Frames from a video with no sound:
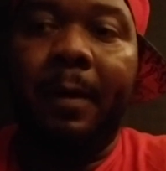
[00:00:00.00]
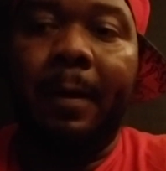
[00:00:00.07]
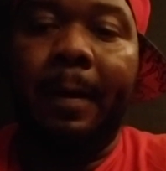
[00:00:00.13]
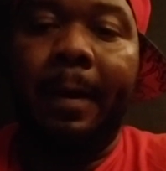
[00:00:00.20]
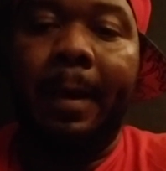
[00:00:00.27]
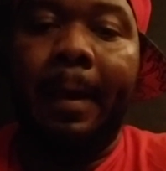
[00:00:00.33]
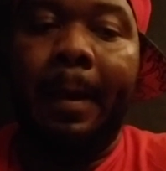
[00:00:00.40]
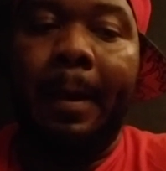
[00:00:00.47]

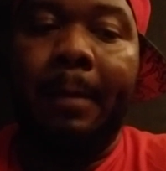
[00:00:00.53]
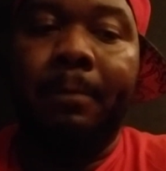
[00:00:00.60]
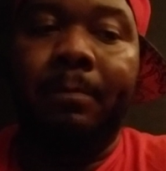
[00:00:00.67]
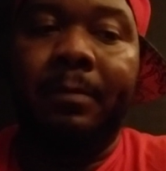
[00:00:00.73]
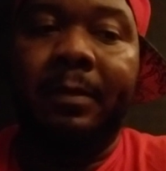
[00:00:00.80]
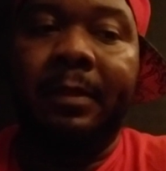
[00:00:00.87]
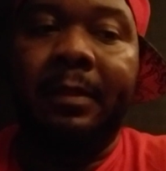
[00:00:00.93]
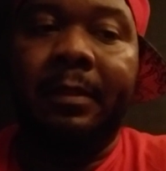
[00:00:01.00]
And
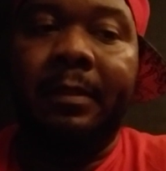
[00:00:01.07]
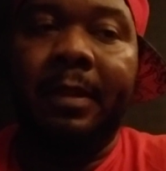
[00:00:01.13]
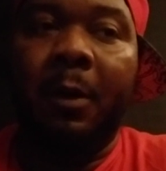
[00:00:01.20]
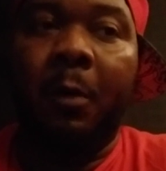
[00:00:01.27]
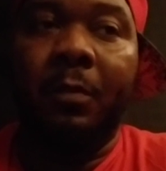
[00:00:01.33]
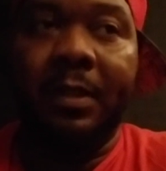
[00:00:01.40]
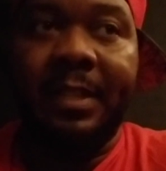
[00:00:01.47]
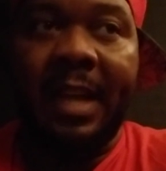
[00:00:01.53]

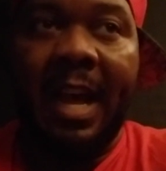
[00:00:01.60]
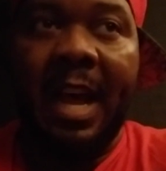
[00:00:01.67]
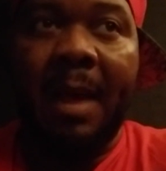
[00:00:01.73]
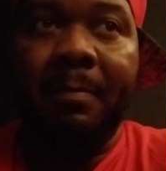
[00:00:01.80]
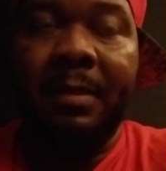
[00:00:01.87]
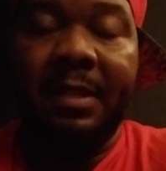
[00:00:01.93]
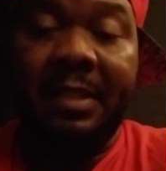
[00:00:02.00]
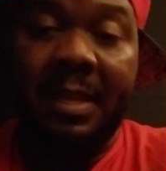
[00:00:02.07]
over
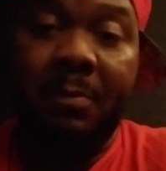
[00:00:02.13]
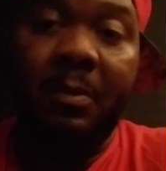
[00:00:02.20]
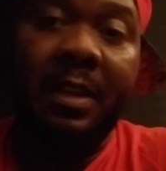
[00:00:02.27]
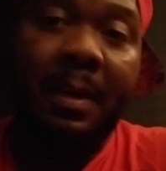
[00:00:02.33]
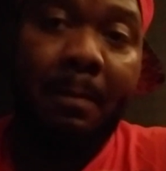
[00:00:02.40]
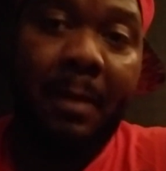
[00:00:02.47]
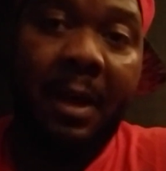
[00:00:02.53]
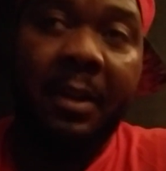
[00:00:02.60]
time, this team will
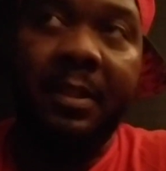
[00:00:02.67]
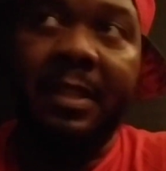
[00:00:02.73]
get better.